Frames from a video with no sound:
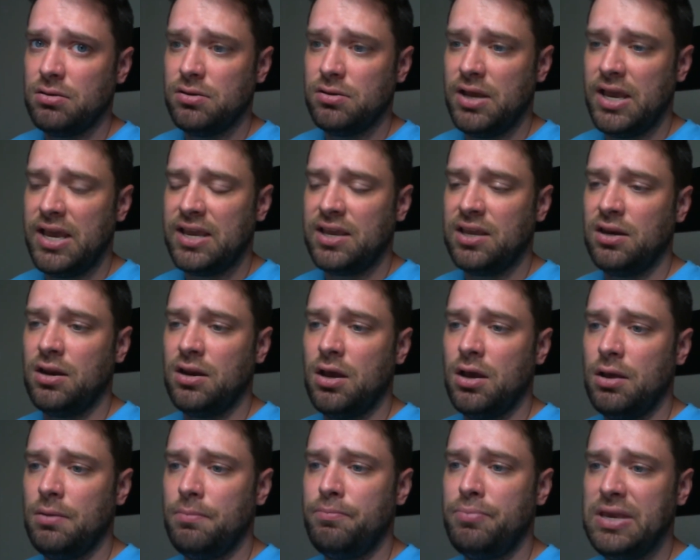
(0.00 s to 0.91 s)
It
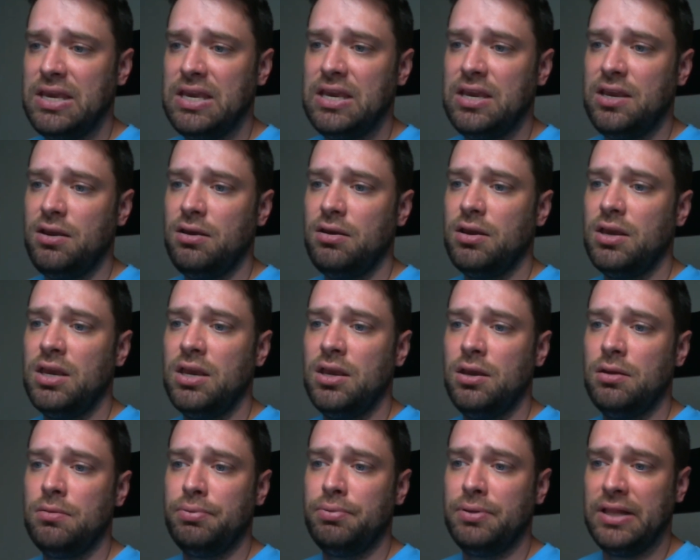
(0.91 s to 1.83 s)
cannot be
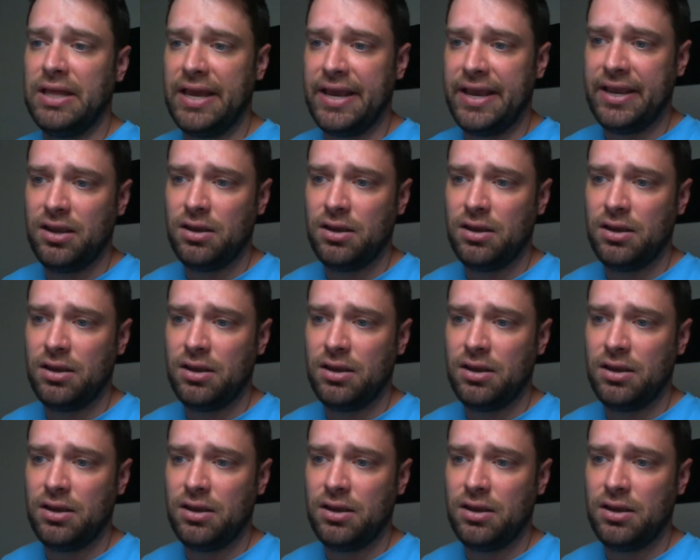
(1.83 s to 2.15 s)
in play.